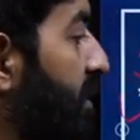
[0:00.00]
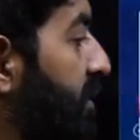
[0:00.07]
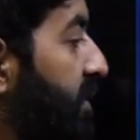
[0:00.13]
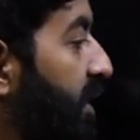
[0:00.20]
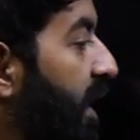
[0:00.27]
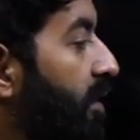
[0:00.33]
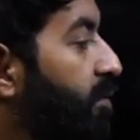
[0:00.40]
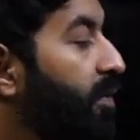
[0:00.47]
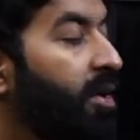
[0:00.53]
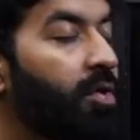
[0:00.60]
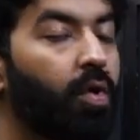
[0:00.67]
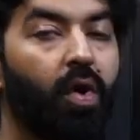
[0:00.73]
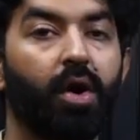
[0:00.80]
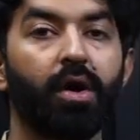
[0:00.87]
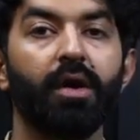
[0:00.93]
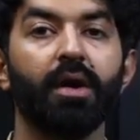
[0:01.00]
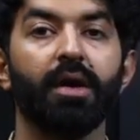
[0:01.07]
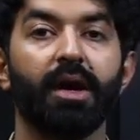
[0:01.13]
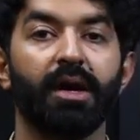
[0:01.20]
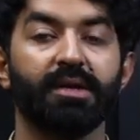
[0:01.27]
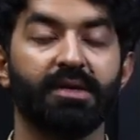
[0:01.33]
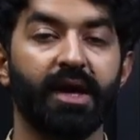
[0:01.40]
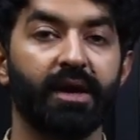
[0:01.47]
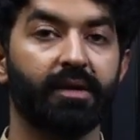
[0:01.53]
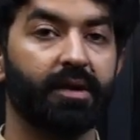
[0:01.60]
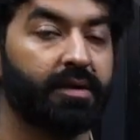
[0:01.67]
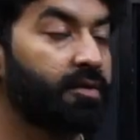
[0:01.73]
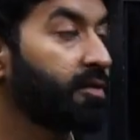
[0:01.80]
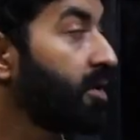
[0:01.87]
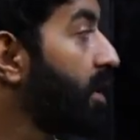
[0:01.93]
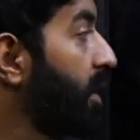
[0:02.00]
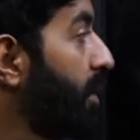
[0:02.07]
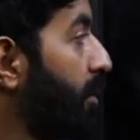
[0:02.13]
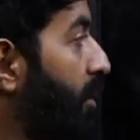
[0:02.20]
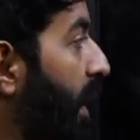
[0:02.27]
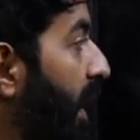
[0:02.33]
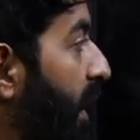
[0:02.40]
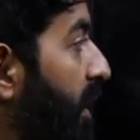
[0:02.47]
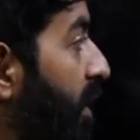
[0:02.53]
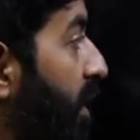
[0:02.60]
statement or a sentence by